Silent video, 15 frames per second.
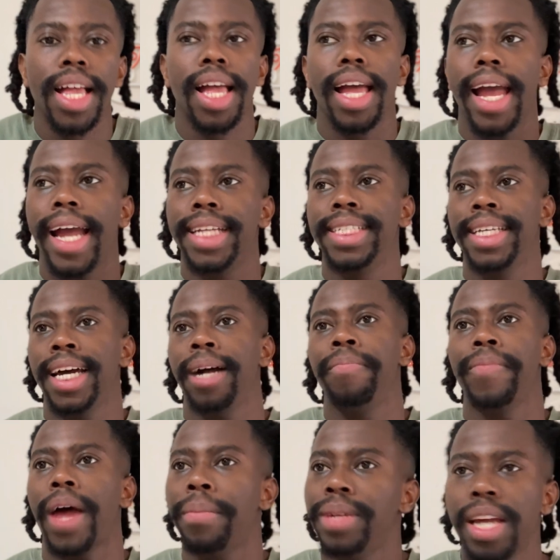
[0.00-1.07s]
And
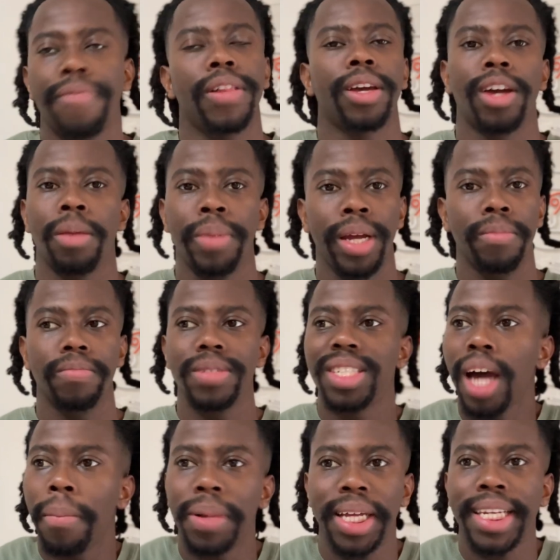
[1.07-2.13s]
I'm definitely going to be
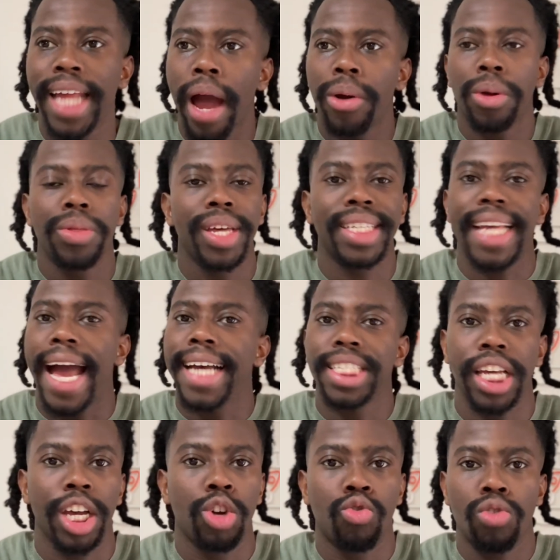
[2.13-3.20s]
doubling down on this as
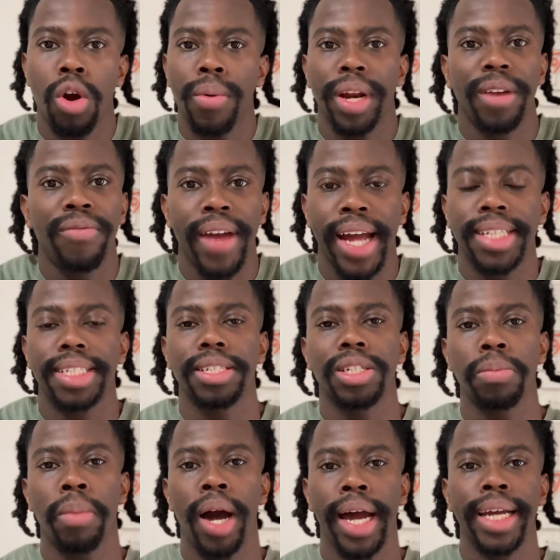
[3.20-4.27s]
I grow and advance into
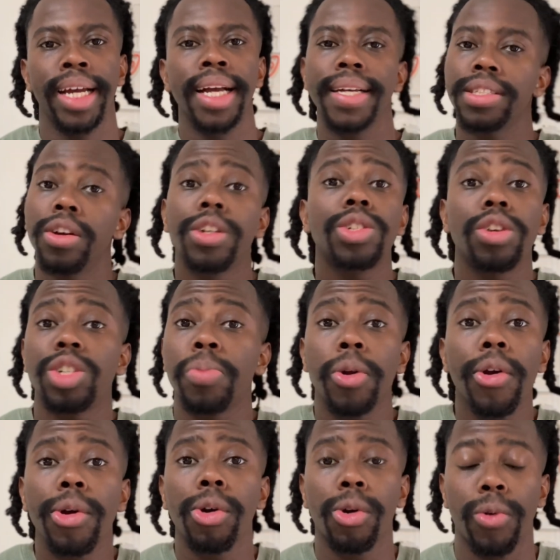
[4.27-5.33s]
my, not just
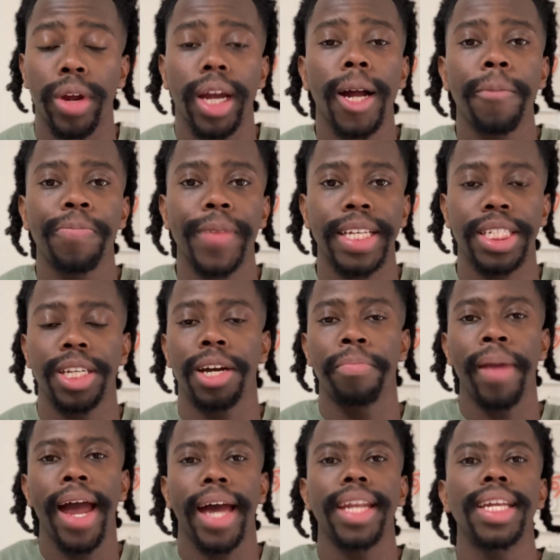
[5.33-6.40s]
entrepreneurial career as a young
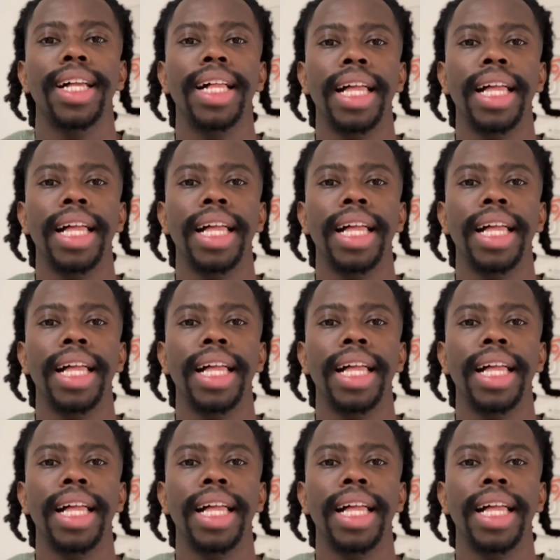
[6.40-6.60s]
man,